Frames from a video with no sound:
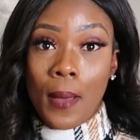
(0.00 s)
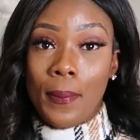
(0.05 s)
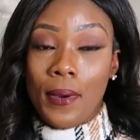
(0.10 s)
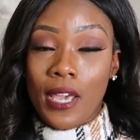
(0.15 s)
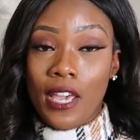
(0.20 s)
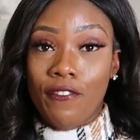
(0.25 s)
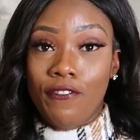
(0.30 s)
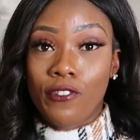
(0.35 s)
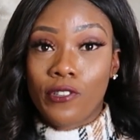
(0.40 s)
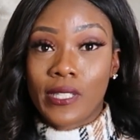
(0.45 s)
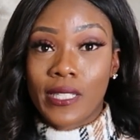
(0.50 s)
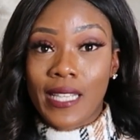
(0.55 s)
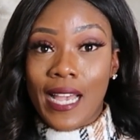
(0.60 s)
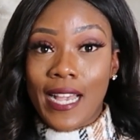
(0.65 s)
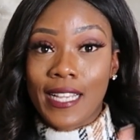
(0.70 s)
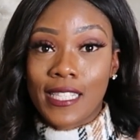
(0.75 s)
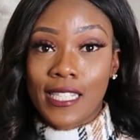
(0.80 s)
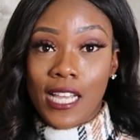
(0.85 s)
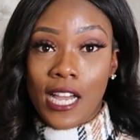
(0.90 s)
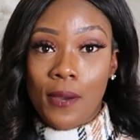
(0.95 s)
But if you
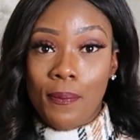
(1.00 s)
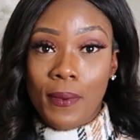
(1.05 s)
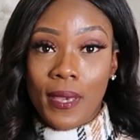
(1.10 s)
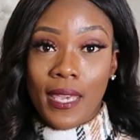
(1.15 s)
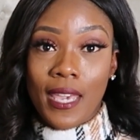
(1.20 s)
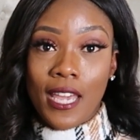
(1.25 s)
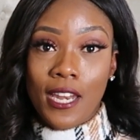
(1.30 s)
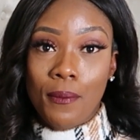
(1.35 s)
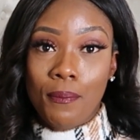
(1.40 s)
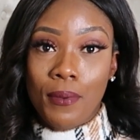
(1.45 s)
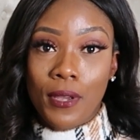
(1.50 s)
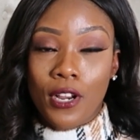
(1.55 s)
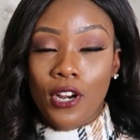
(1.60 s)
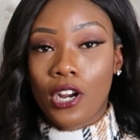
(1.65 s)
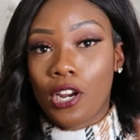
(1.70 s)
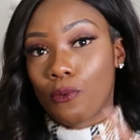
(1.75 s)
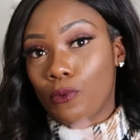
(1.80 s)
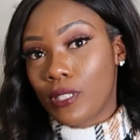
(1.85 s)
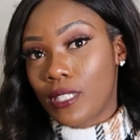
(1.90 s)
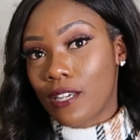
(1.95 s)
size up and get it
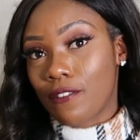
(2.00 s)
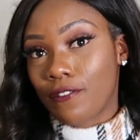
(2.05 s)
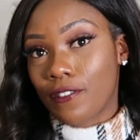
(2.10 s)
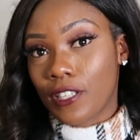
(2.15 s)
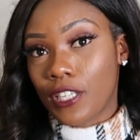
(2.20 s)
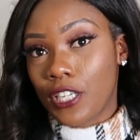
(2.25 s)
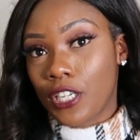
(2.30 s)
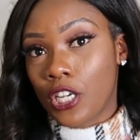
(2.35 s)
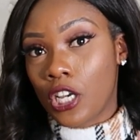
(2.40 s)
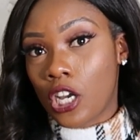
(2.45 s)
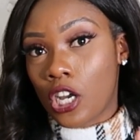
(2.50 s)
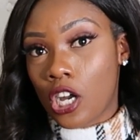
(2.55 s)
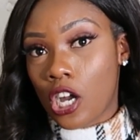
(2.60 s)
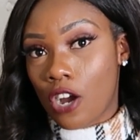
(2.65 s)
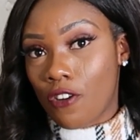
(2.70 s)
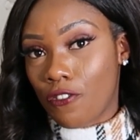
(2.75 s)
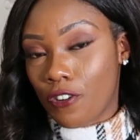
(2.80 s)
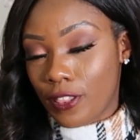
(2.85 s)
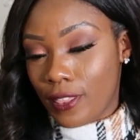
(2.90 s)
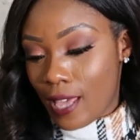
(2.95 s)
bigger, it would definitely
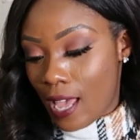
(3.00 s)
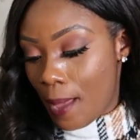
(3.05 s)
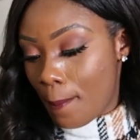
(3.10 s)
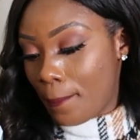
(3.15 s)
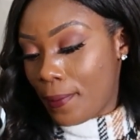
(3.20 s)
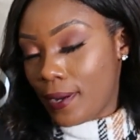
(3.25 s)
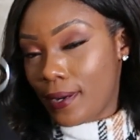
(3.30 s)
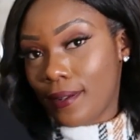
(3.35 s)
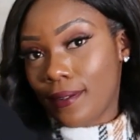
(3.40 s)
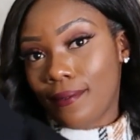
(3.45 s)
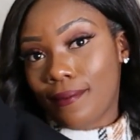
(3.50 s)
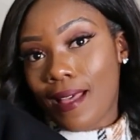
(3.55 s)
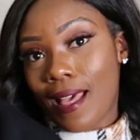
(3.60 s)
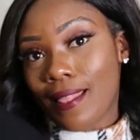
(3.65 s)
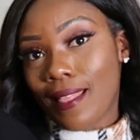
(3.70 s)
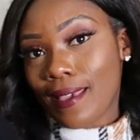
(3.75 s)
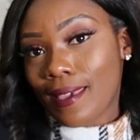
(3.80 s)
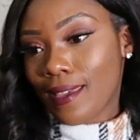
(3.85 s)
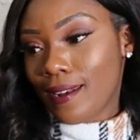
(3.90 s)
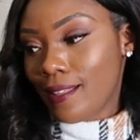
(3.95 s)
cover that. But
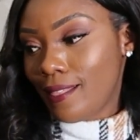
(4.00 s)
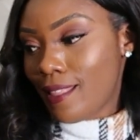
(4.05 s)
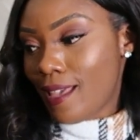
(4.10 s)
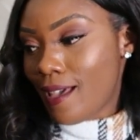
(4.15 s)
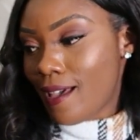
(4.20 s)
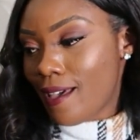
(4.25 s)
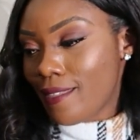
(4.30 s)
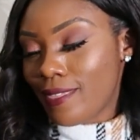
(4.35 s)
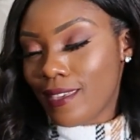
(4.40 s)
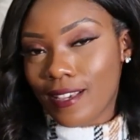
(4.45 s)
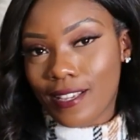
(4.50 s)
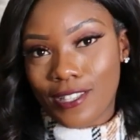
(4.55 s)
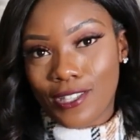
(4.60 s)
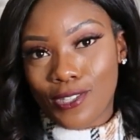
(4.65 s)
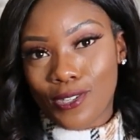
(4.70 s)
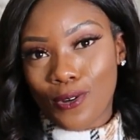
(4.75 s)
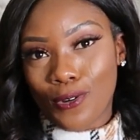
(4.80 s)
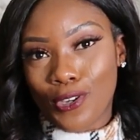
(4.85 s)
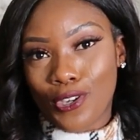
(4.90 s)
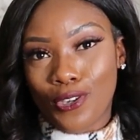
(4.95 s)
I like it a lot. I think it's
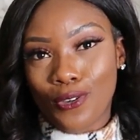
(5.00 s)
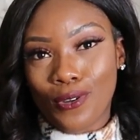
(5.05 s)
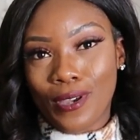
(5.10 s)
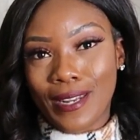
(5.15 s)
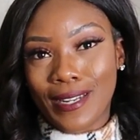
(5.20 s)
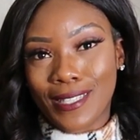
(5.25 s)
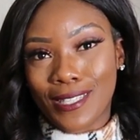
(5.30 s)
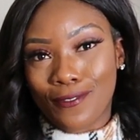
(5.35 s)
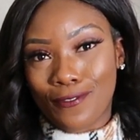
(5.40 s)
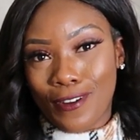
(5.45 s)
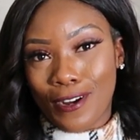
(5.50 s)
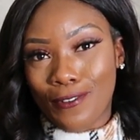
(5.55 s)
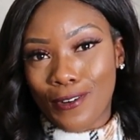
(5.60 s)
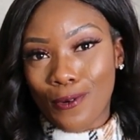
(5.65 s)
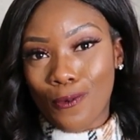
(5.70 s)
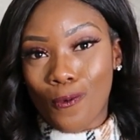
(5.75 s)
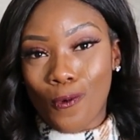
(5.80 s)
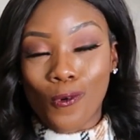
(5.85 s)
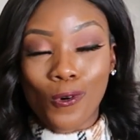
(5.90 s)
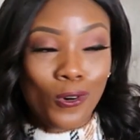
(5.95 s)
so cute, and it's
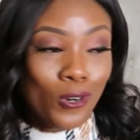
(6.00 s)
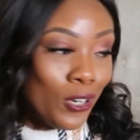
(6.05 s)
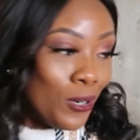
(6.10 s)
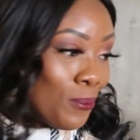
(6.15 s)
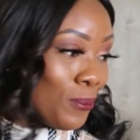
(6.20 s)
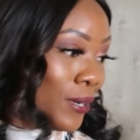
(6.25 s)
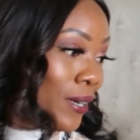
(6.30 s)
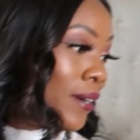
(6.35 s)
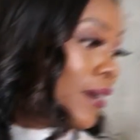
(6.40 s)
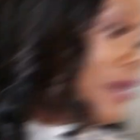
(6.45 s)
very warm.